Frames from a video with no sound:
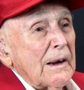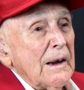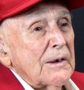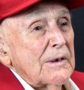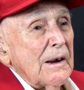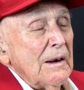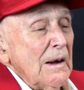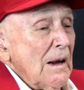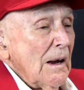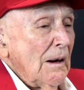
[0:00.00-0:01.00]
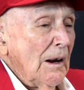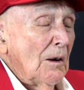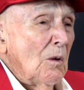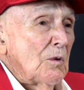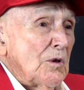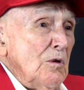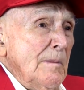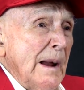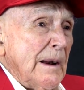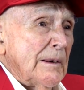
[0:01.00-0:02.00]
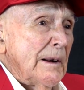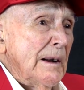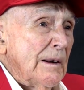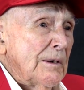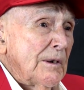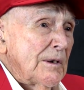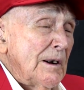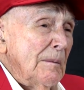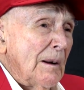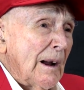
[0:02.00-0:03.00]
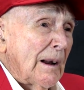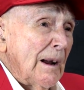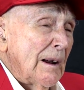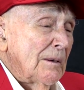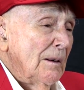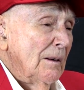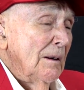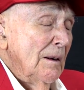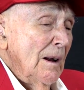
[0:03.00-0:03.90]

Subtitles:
guess, little 2-man tents or something like that.